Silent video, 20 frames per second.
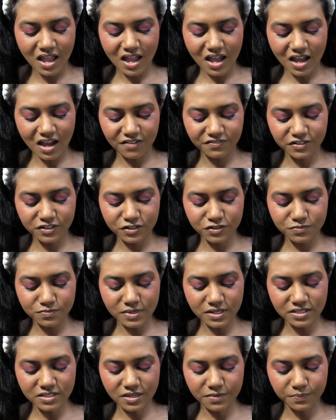after 2
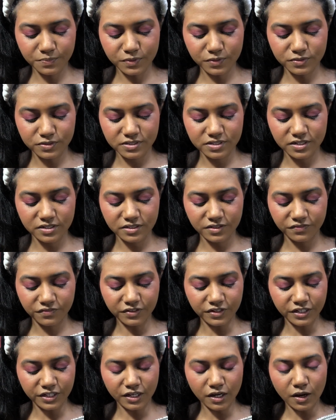months I posted the
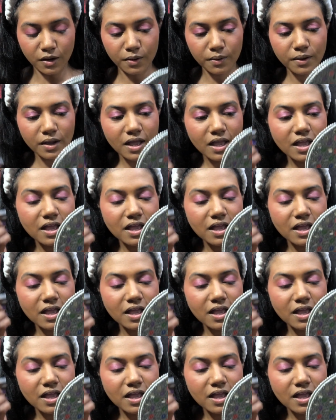video.